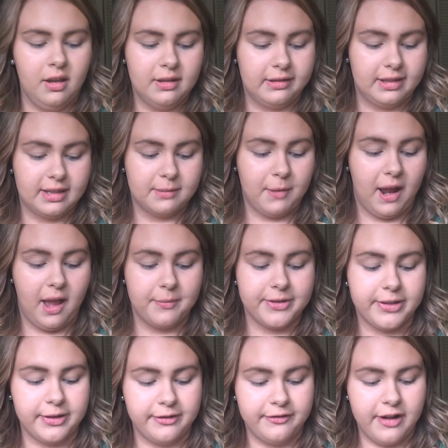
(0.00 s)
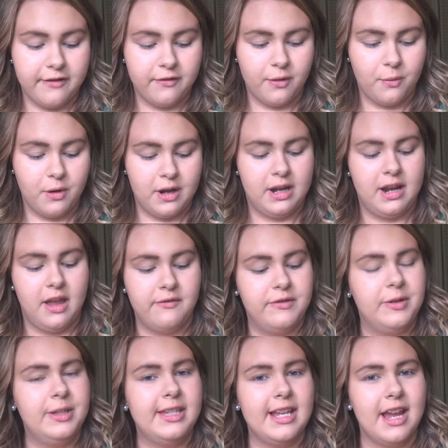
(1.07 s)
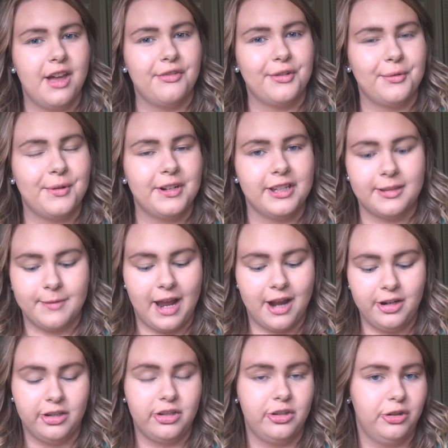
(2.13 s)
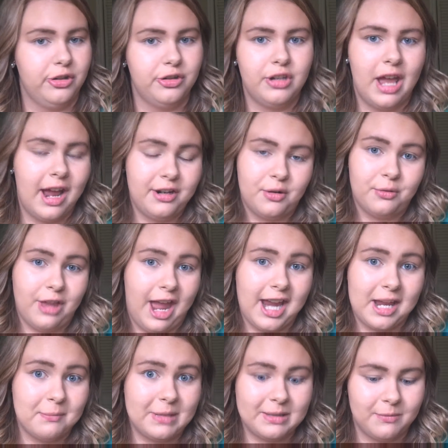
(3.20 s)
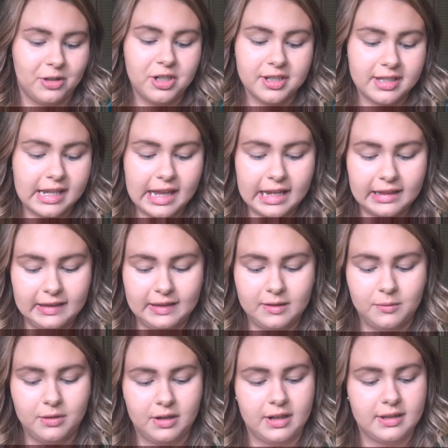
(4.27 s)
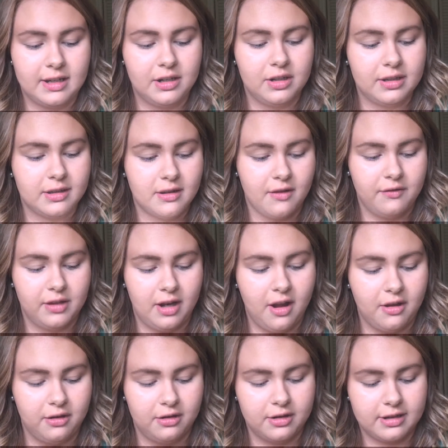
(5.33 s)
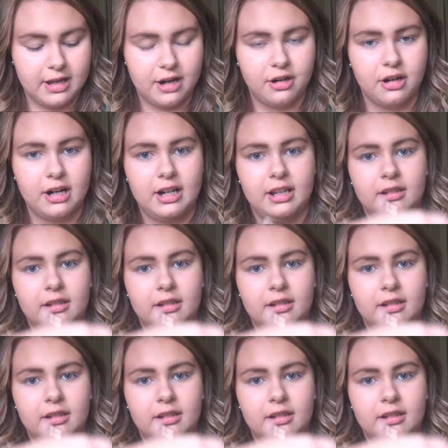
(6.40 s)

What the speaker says: This is my absolute favorite one. I've used the other ones, but I don't like them as much as I like this one because I just love the colors that are in